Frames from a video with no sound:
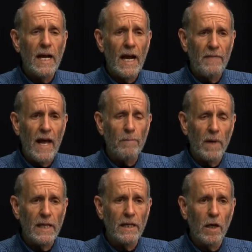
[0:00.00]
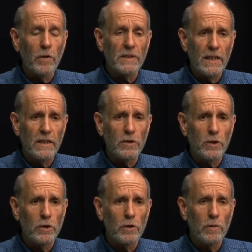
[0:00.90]
and that money goes
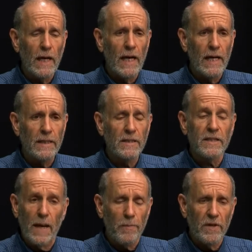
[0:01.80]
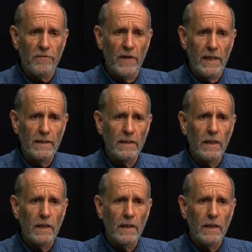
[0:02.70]
into a separate fund,